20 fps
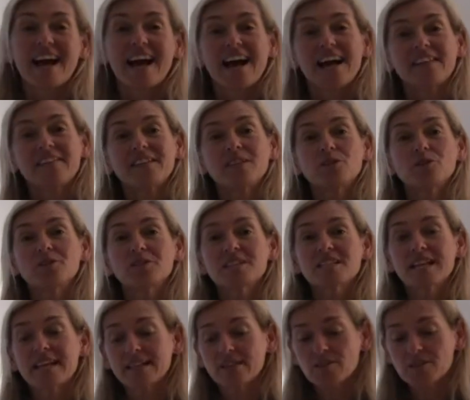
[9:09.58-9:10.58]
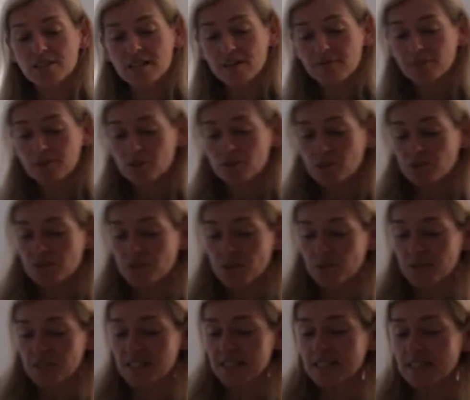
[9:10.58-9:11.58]
And then you can take yourself across to
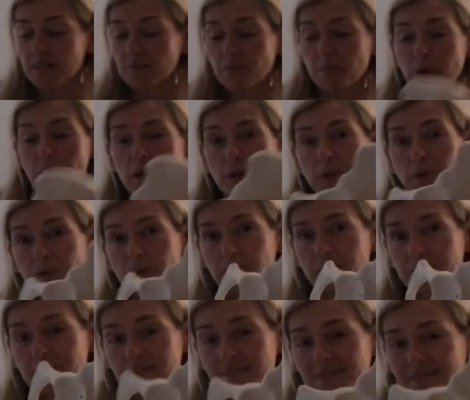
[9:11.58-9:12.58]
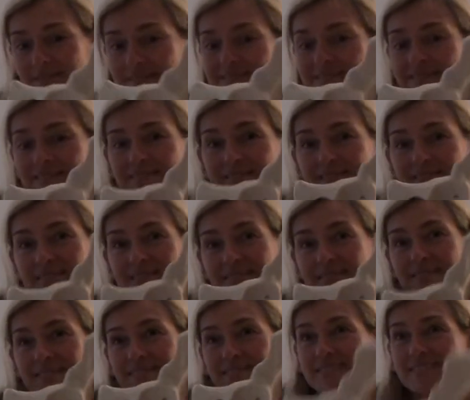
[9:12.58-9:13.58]
a sit bone,
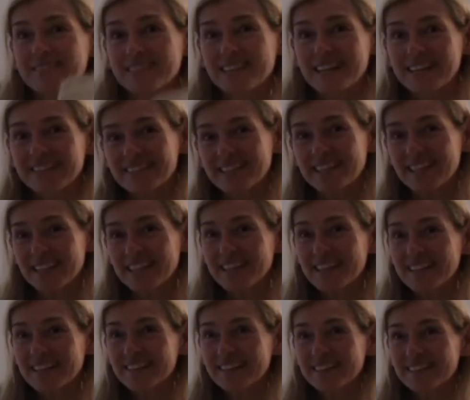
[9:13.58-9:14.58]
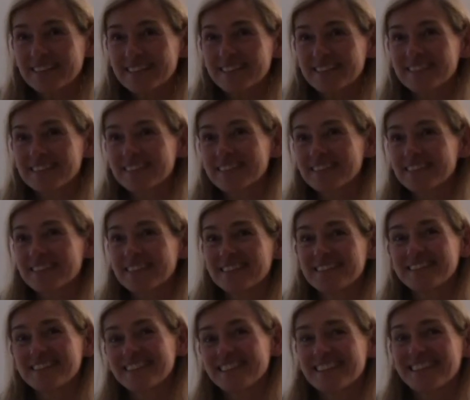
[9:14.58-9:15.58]
down here,
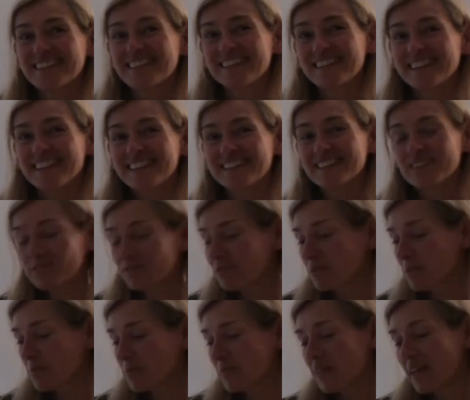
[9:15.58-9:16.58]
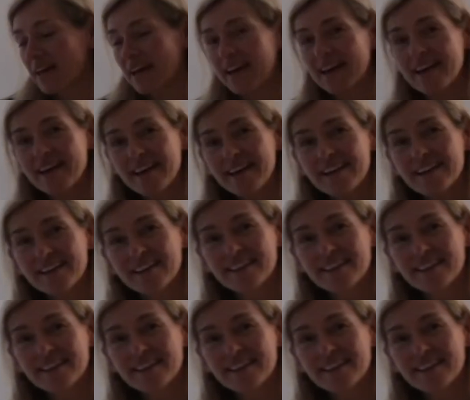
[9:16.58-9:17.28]
a little rub there,